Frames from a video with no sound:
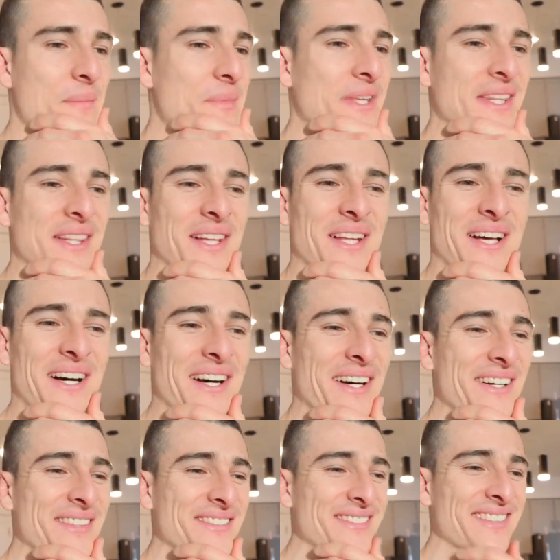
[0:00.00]
I'm in
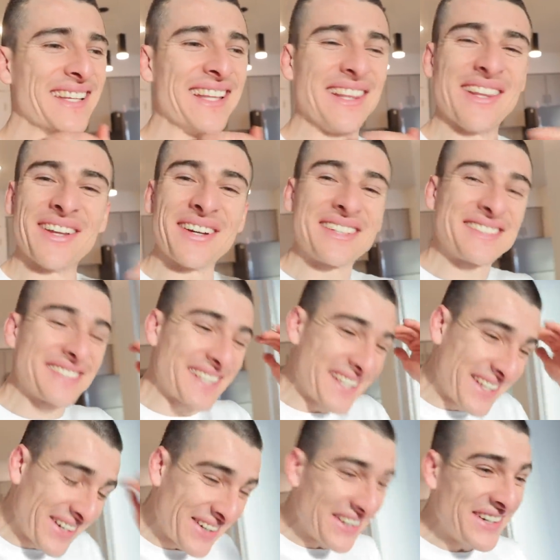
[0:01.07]
love. It looks
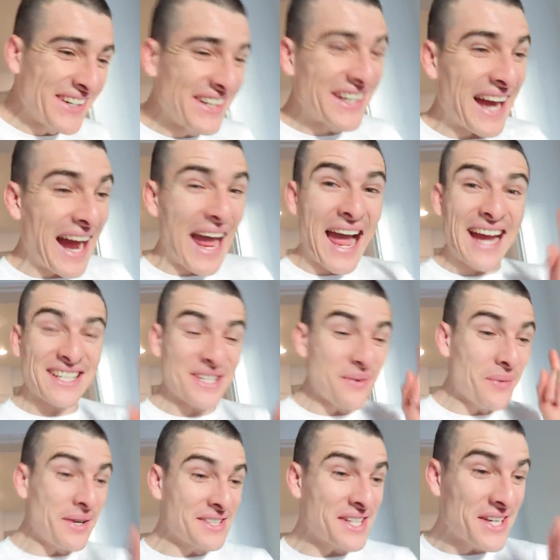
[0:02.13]
good. I actually
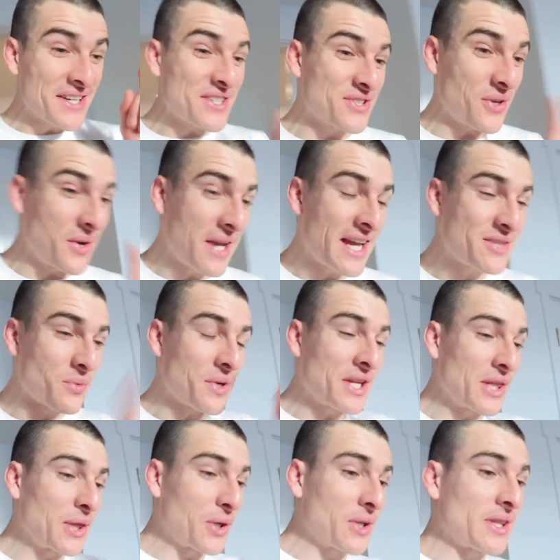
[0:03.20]
wasn't gonna show you guys what
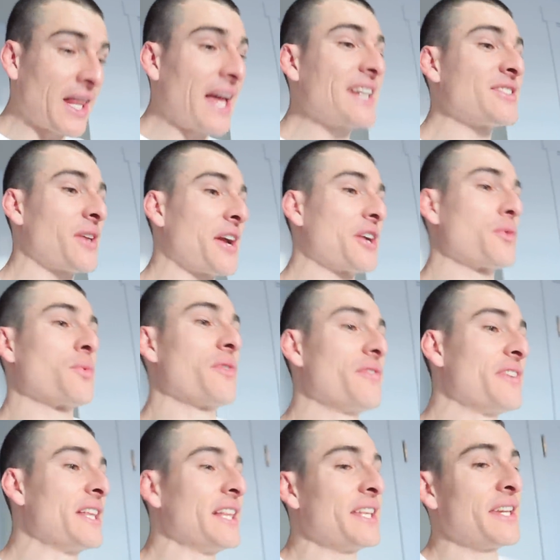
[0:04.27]
it looked like so I could
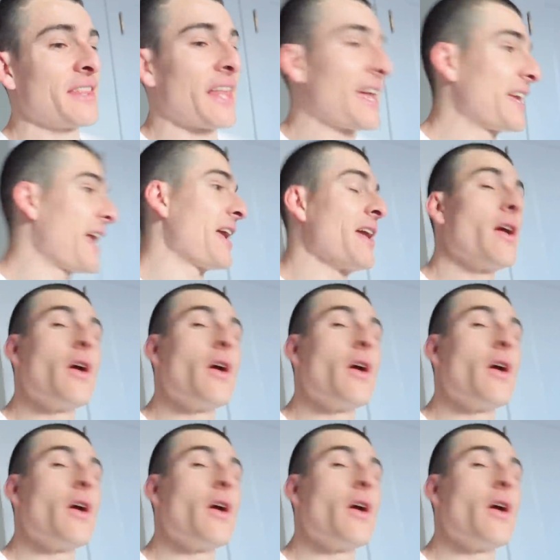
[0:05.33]
reveal it in like a